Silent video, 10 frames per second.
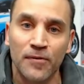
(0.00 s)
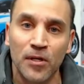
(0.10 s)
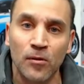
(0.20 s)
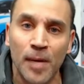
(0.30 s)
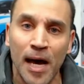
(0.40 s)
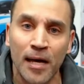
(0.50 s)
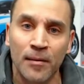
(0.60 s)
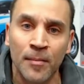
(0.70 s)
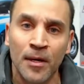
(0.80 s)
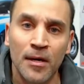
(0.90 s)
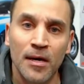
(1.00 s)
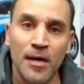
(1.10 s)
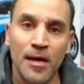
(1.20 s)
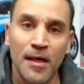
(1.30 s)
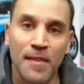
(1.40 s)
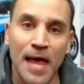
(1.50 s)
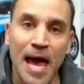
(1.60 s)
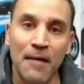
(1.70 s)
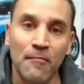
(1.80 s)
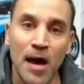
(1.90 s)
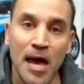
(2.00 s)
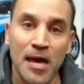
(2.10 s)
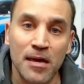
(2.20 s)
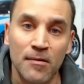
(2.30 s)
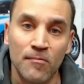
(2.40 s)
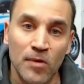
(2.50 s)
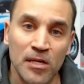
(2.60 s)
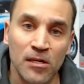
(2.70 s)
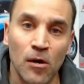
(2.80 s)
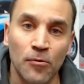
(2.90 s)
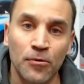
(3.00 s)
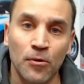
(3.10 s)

film on them. That way, when you go